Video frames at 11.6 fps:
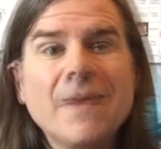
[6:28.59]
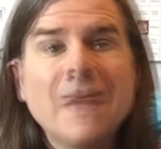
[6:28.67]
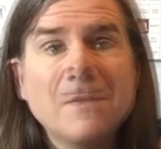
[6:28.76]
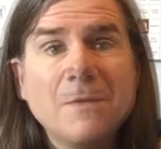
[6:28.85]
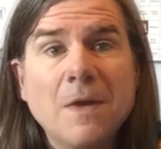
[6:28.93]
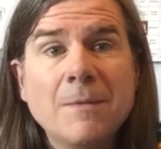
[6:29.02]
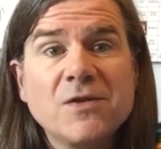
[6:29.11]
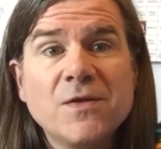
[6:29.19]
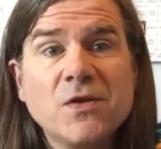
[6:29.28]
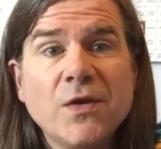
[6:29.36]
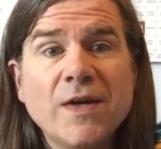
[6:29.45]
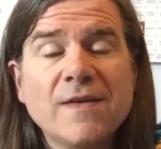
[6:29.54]
Thanks very much
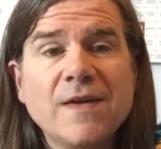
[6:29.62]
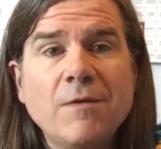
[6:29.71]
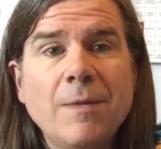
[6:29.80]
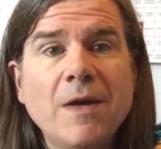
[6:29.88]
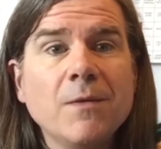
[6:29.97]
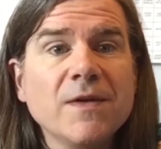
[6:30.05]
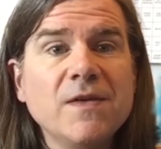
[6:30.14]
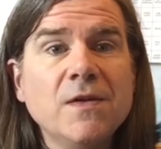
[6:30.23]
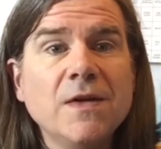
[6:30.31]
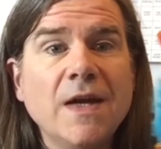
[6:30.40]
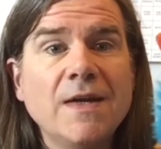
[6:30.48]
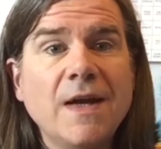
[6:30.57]
for joining us, everybody. We'll see
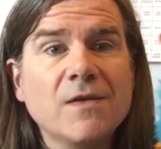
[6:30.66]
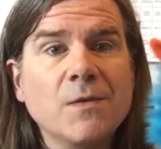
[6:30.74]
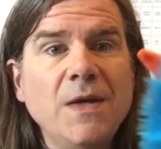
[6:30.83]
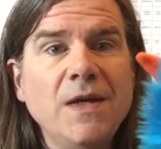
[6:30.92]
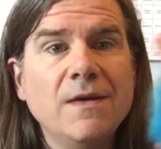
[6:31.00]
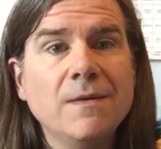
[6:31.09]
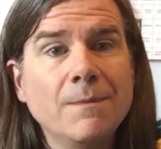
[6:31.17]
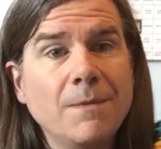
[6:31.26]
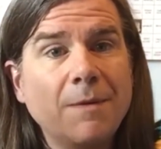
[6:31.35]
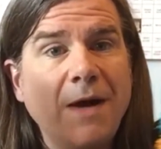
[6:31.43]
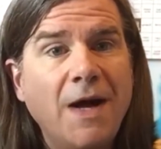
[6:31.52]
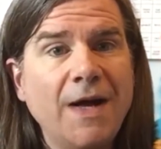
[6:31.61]
you again next week.
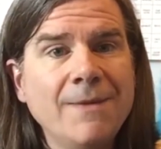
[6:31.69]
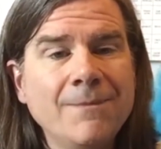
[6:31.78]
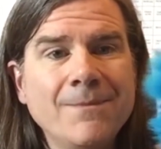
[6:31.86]
Bye-bye.